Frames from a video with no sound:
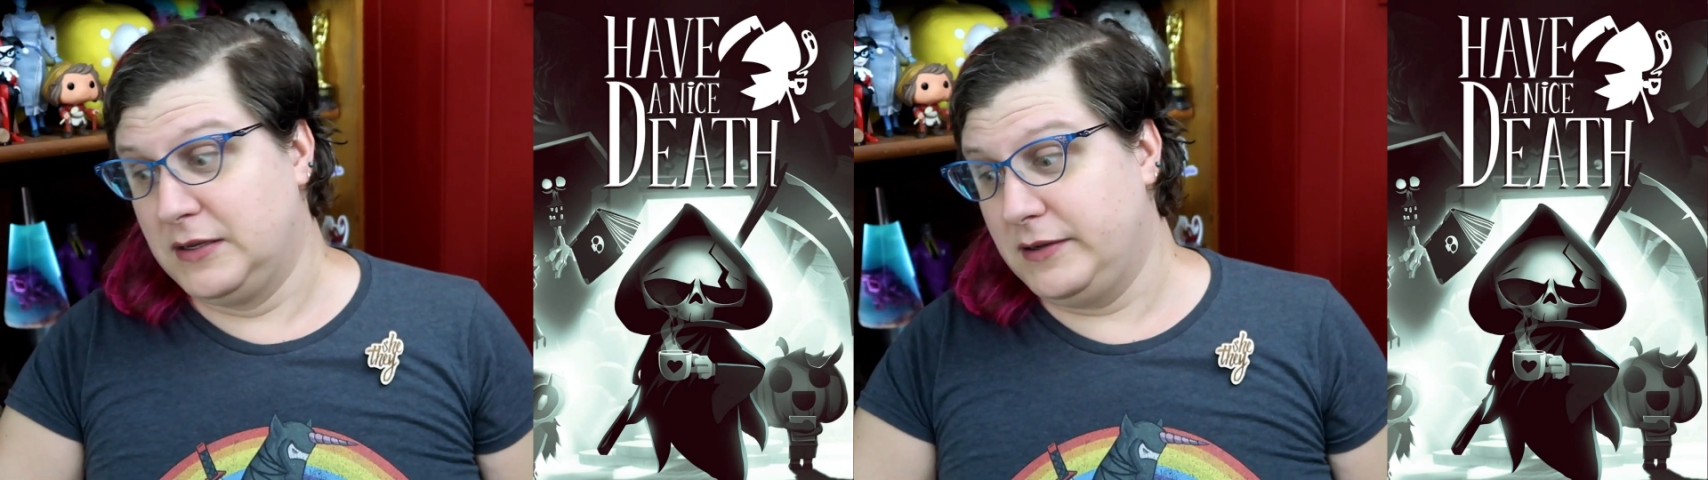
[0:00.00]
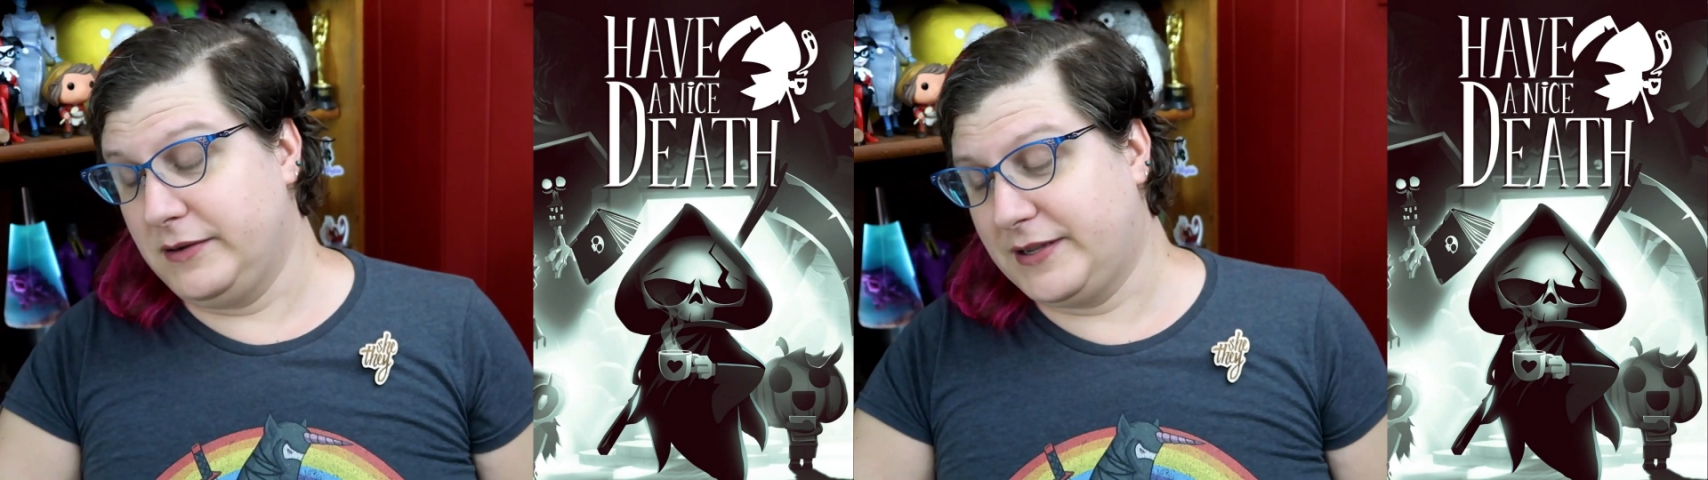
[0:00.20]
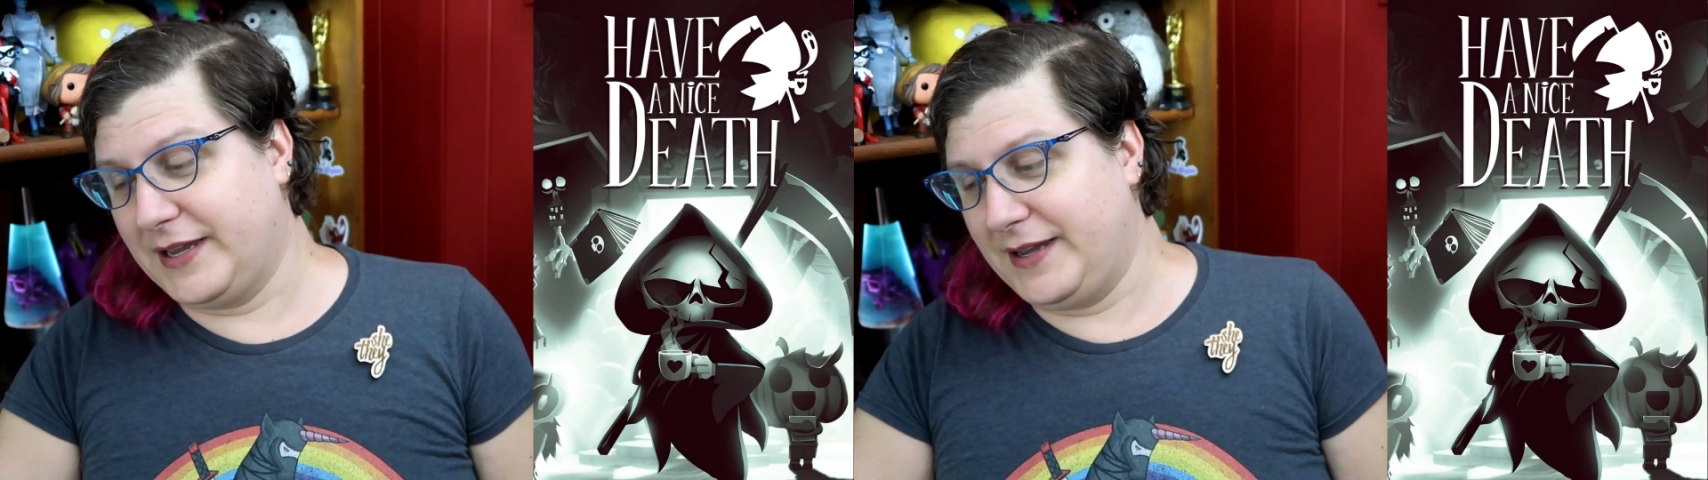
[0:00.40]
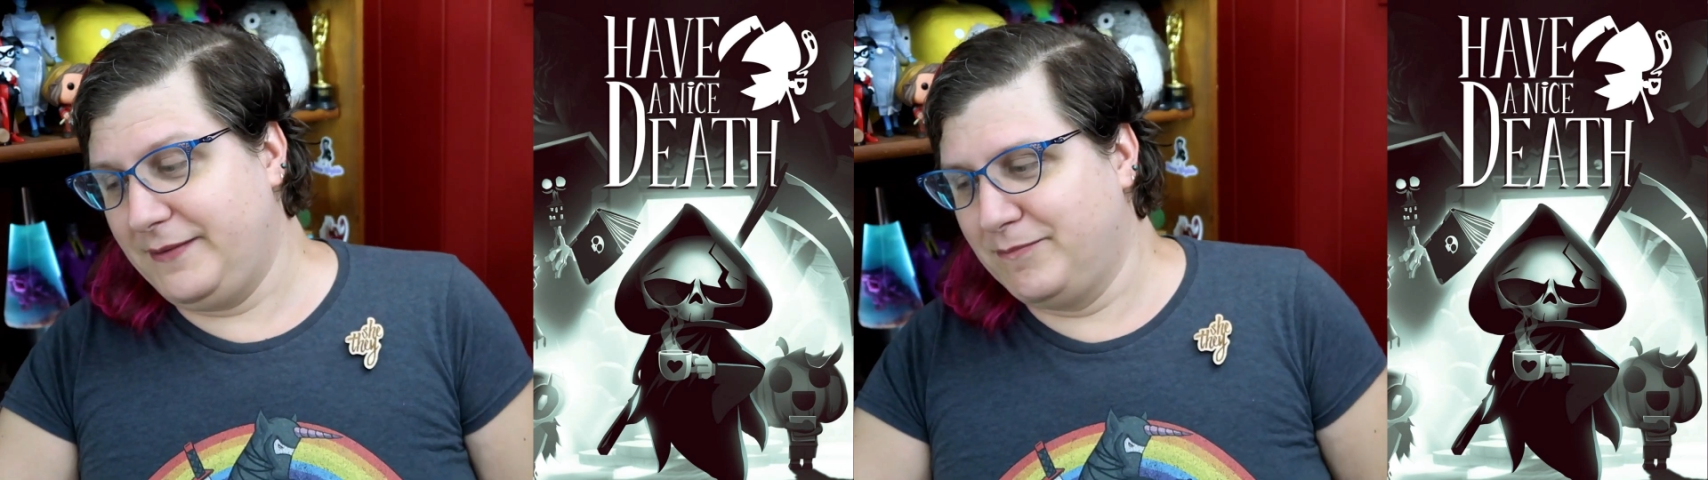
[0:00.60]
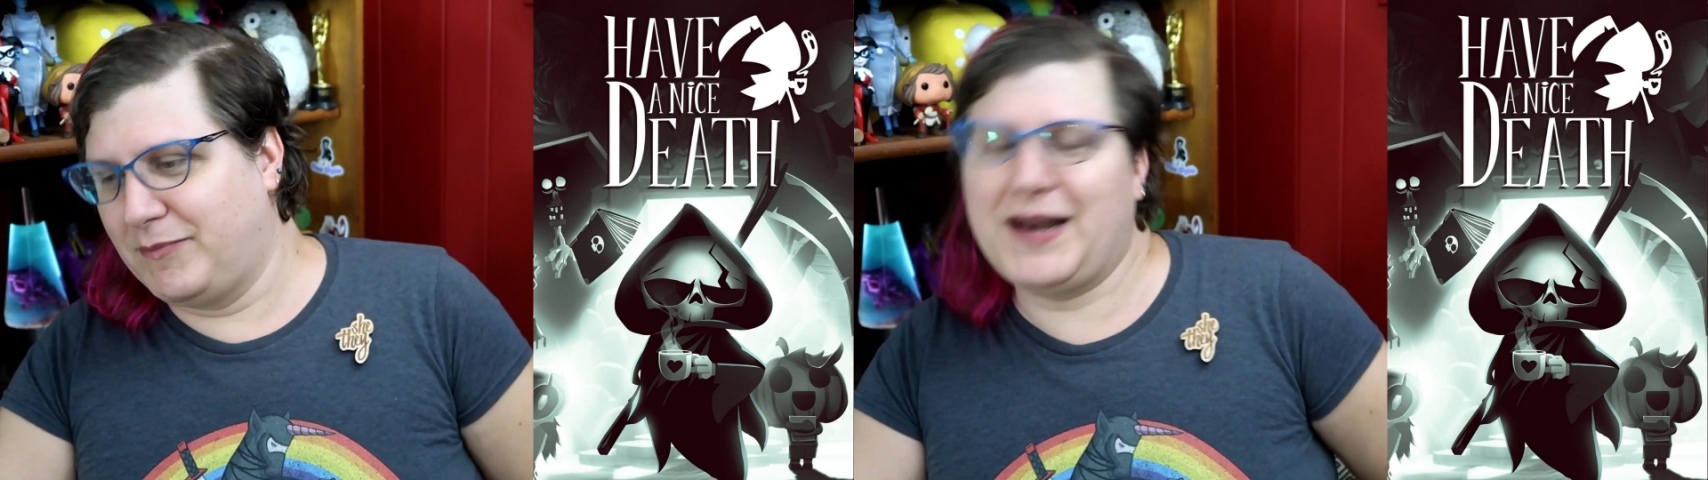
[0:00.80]

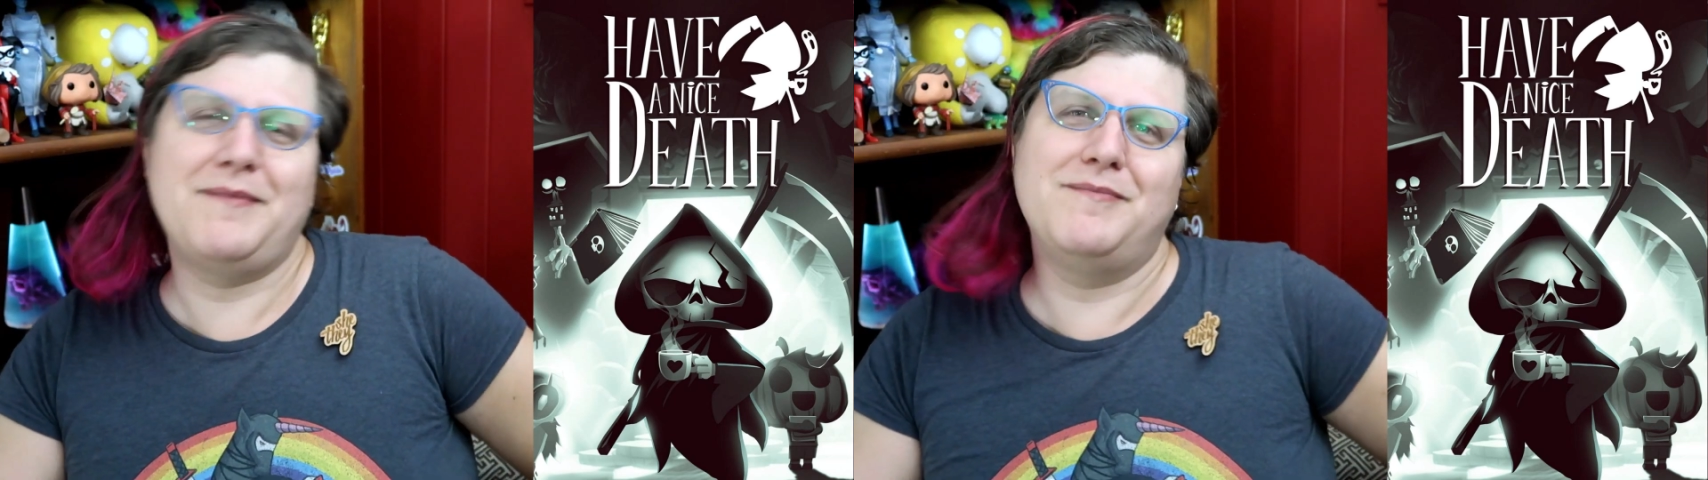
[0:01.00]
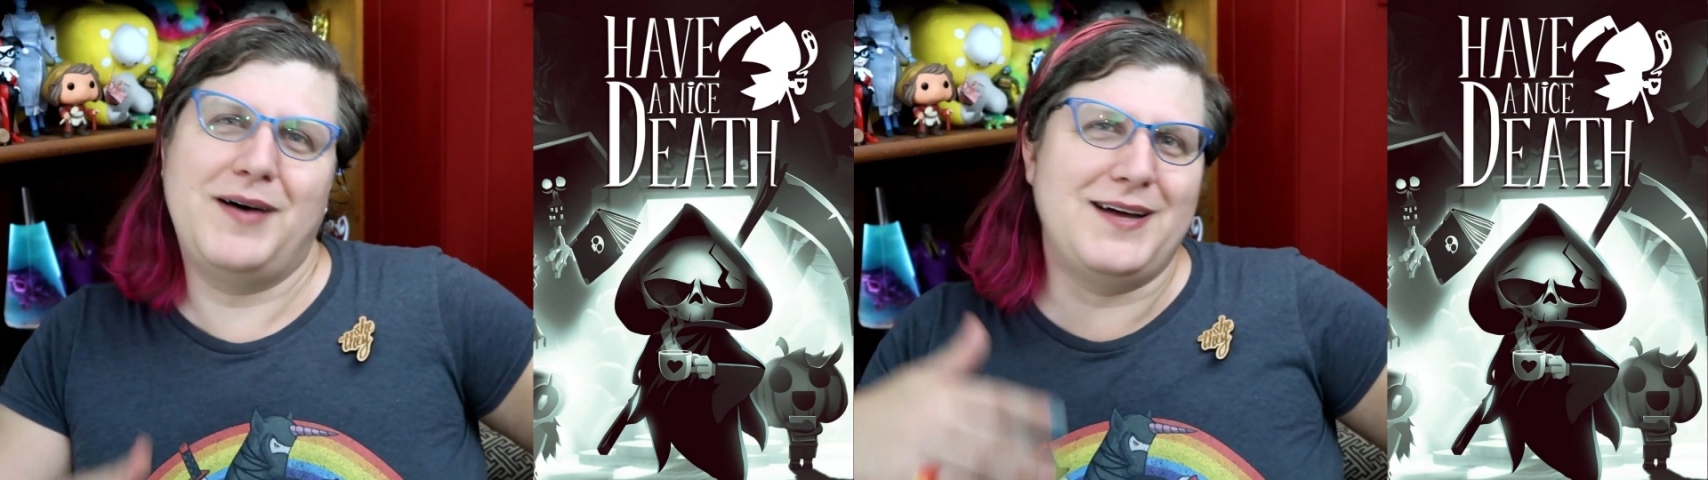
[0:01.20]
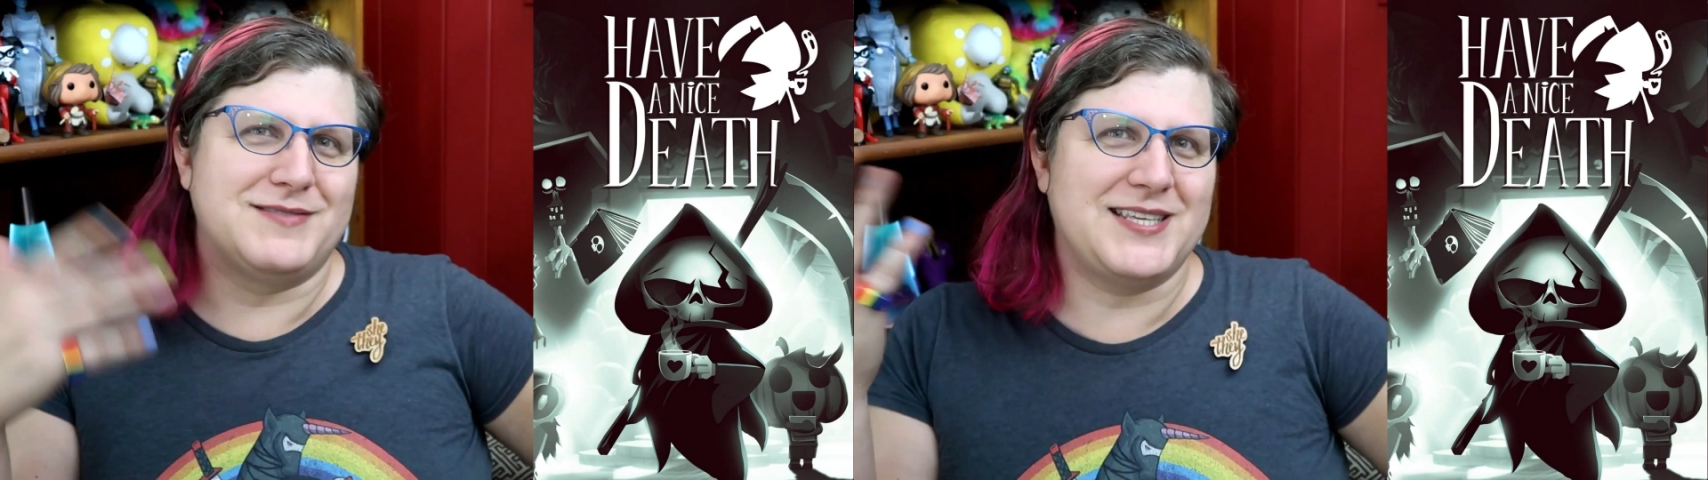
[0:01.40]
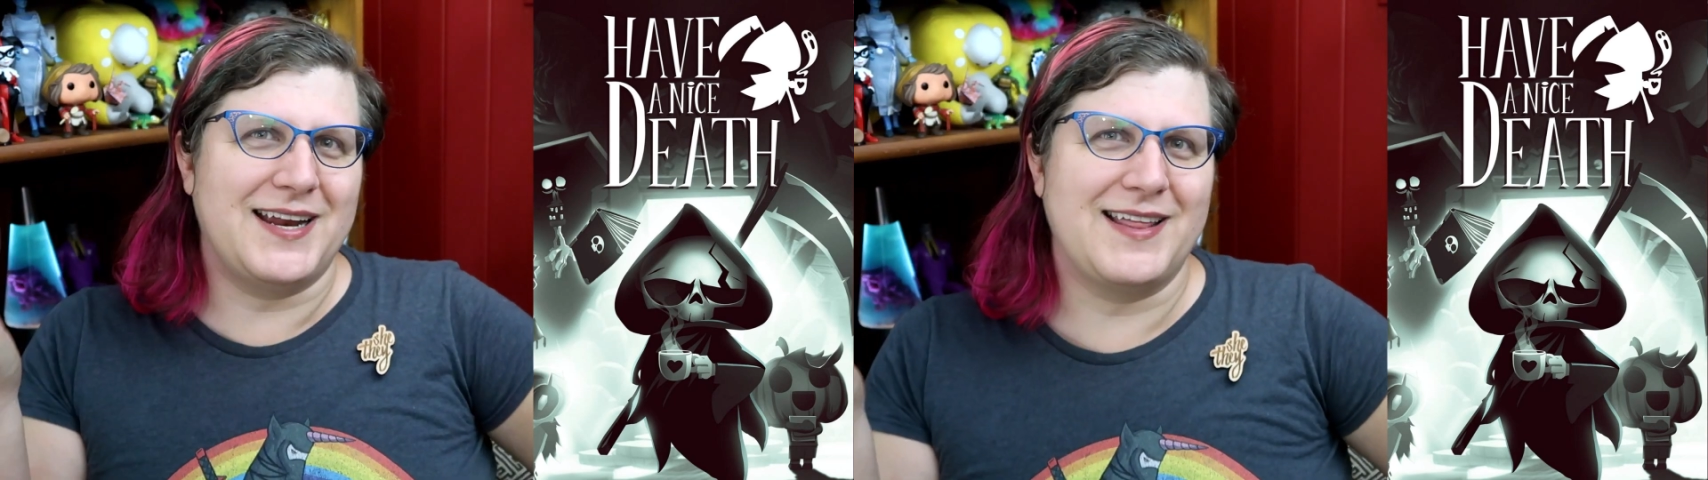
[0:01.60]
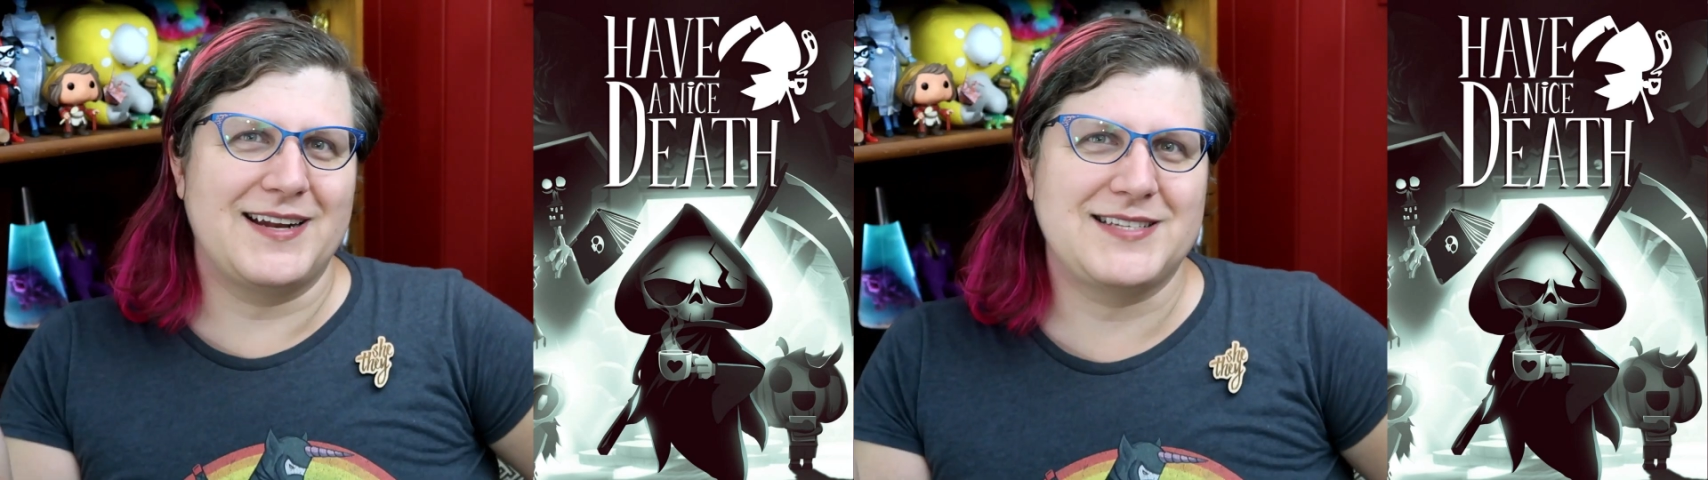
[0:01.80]
Okay. But
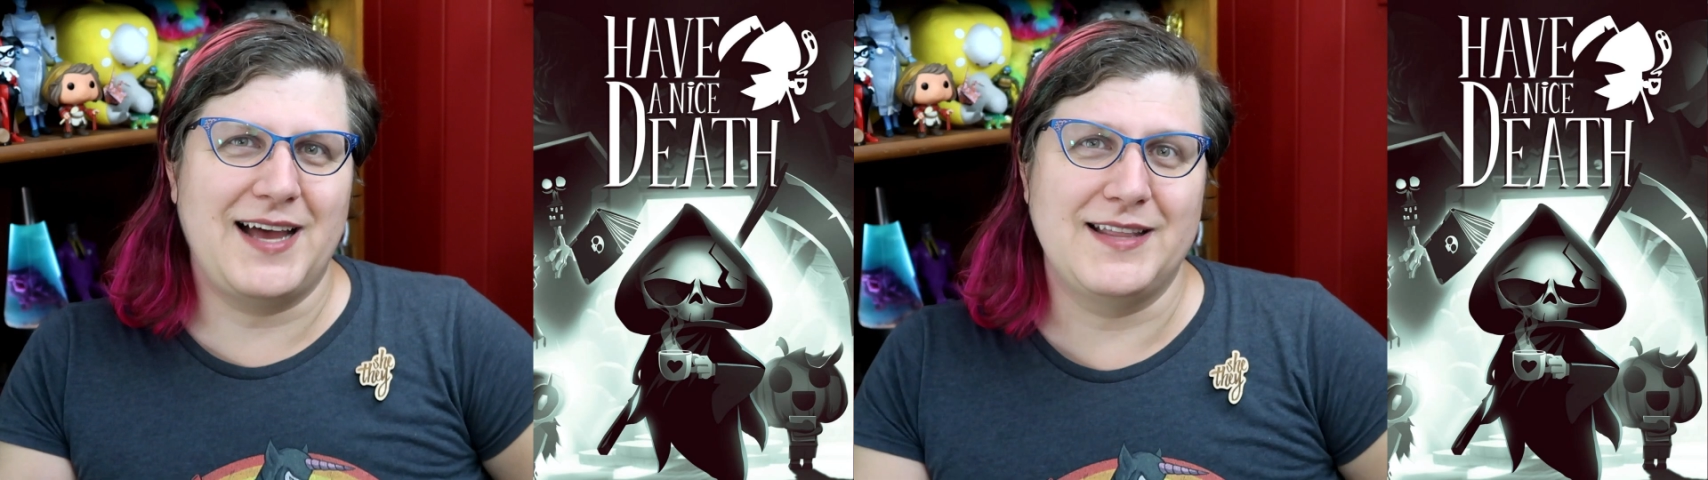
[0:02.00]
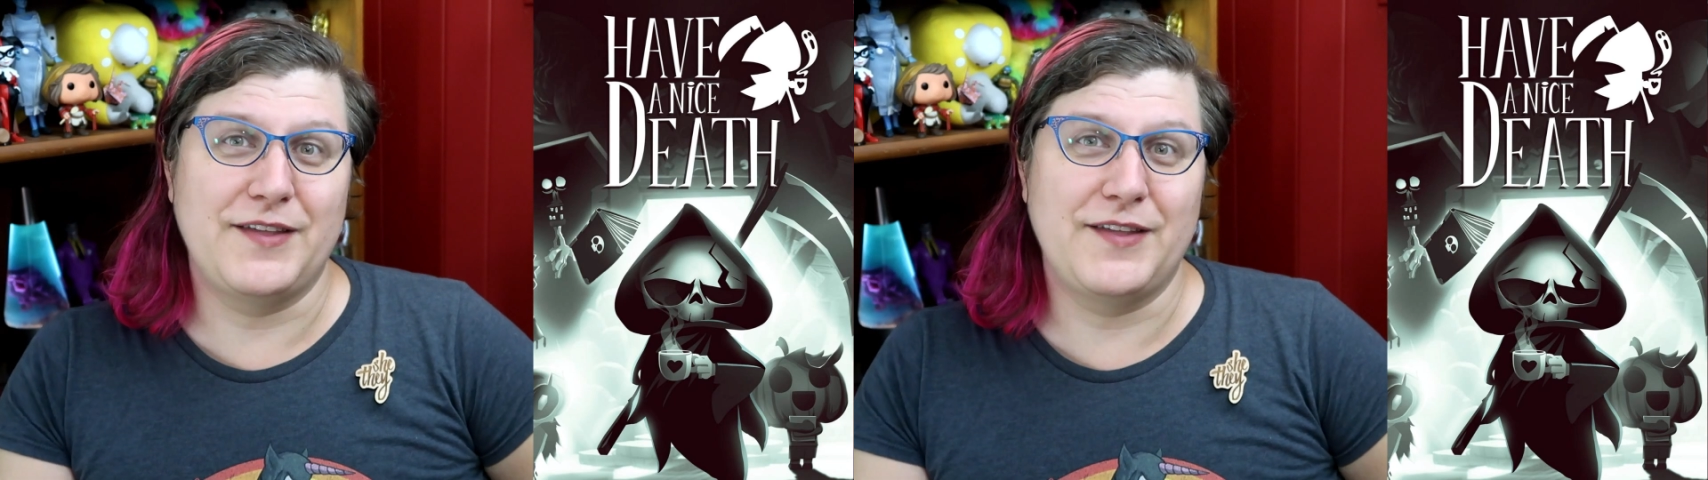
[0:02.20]
setting that aside,